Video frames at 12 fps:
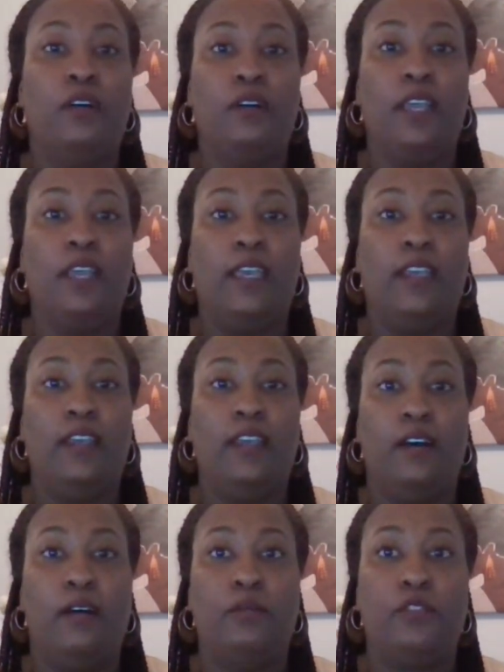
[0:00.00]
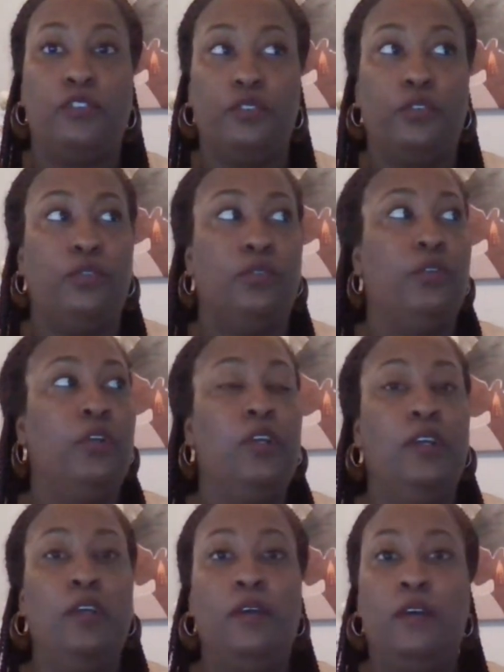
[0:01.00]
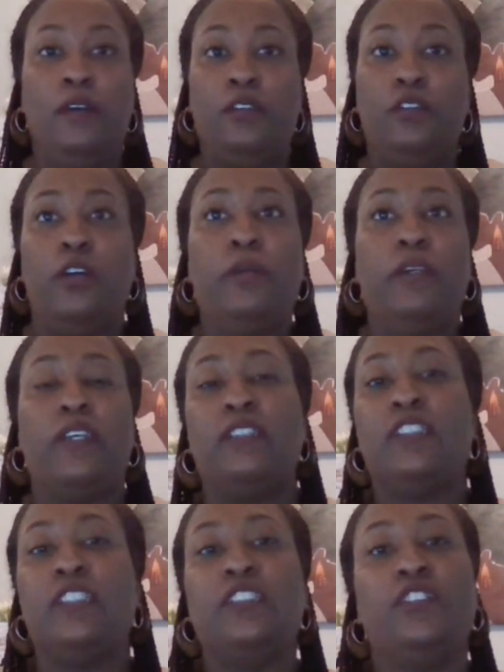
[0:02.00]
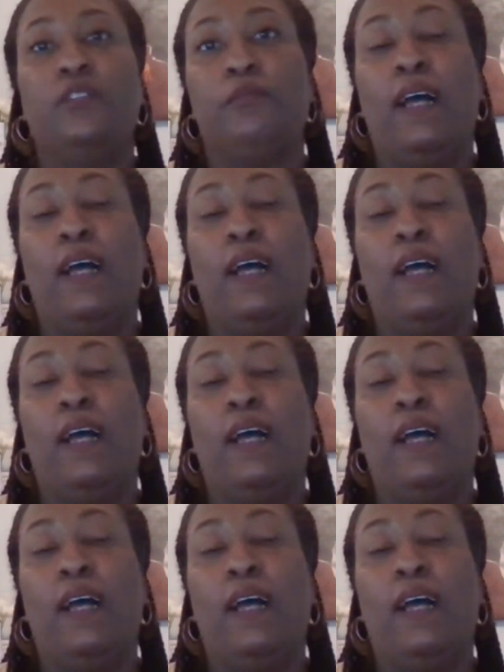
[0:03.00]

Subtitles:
Okay, to because sister,